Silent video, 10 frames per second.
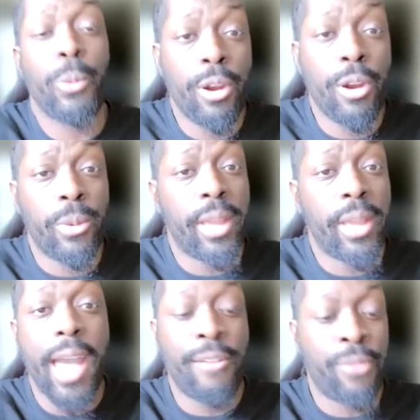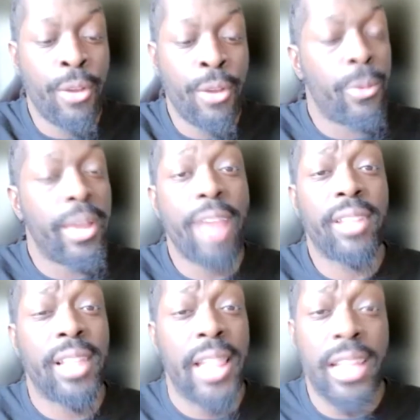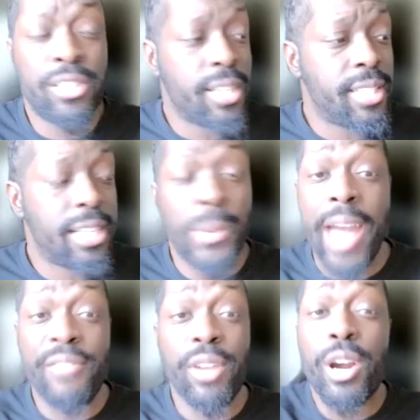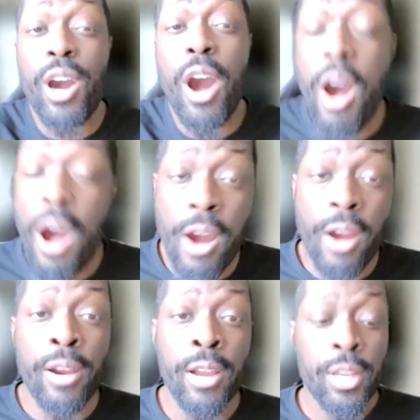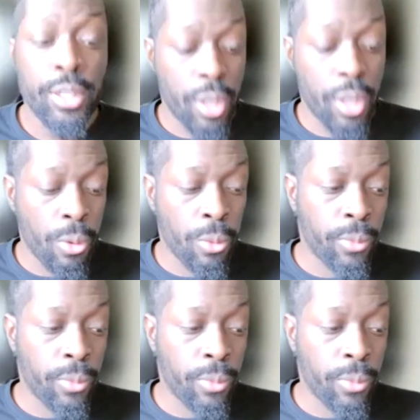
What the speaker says: water, we have electricity, we have a car. So